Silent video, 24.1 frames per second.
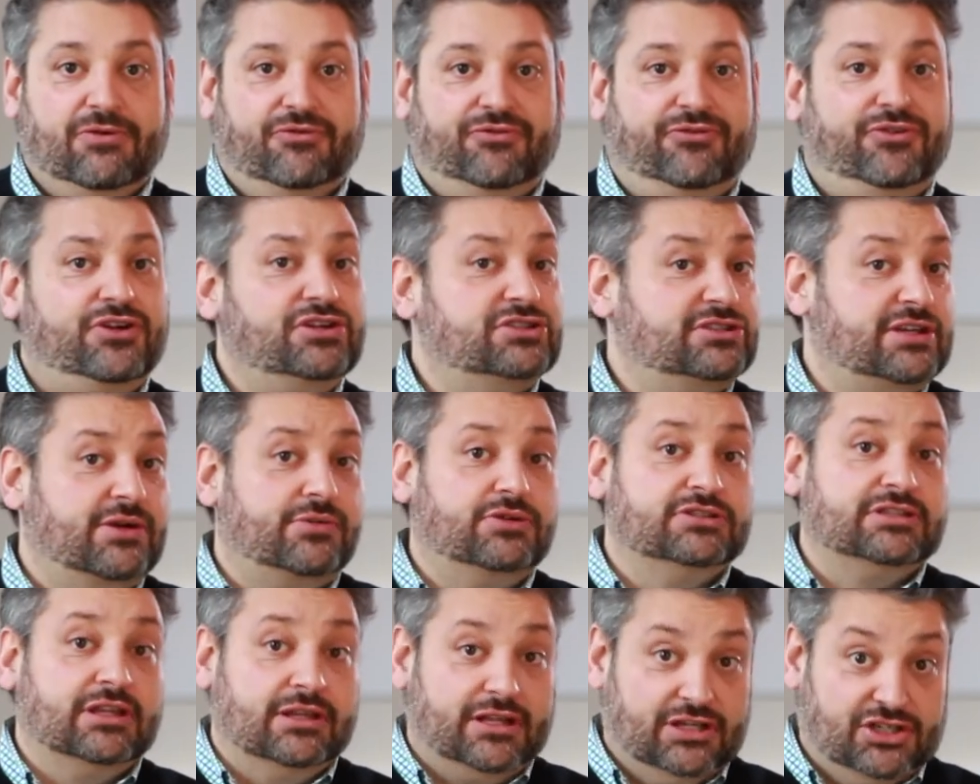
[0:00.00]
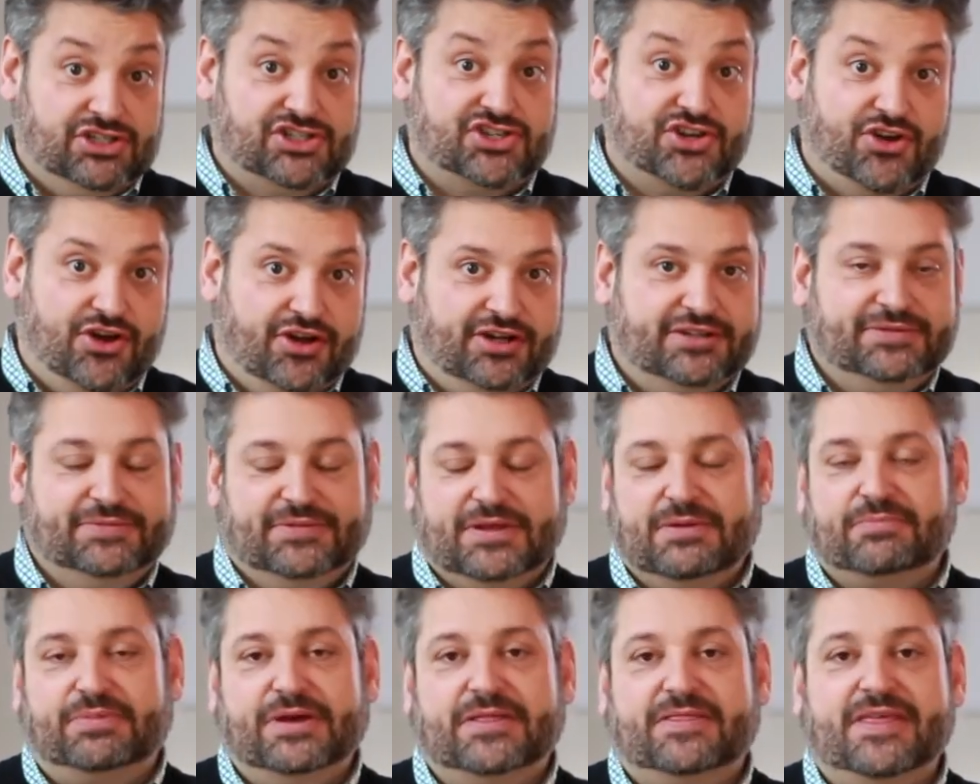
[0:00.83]
First, I was a little
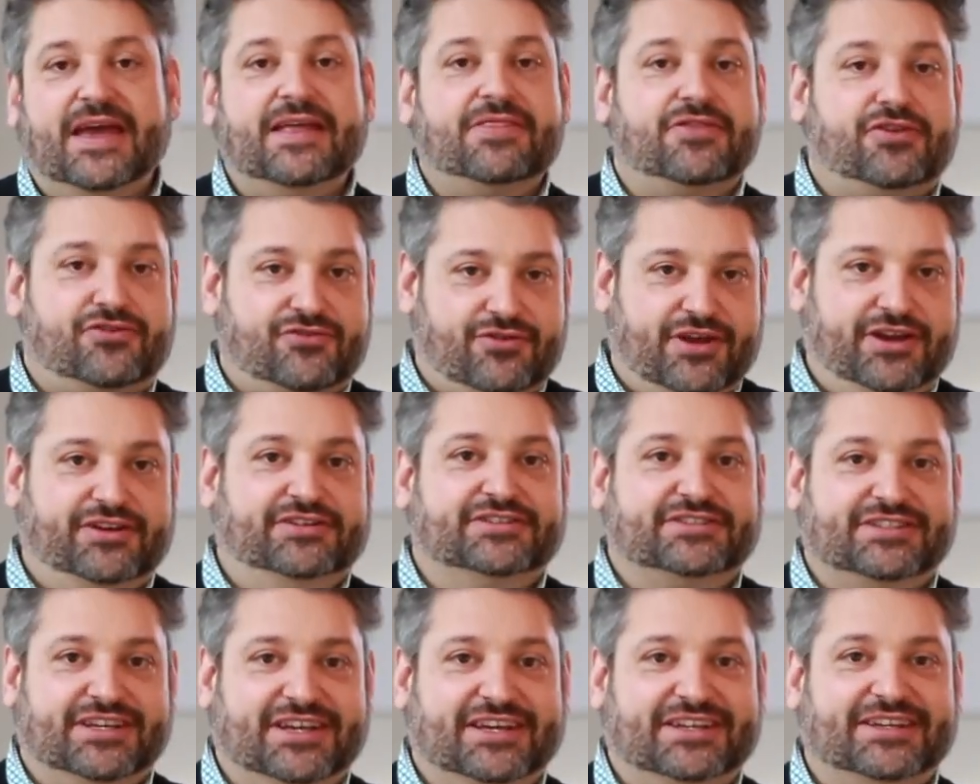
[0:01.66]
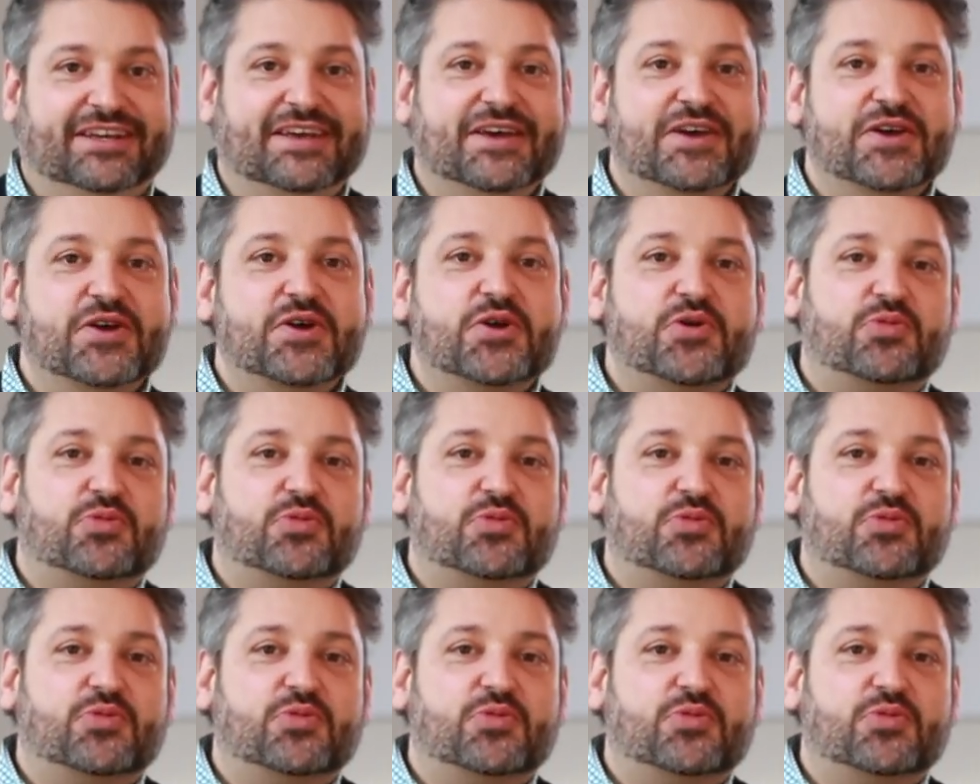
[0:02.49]
shocked, but then the trainer said,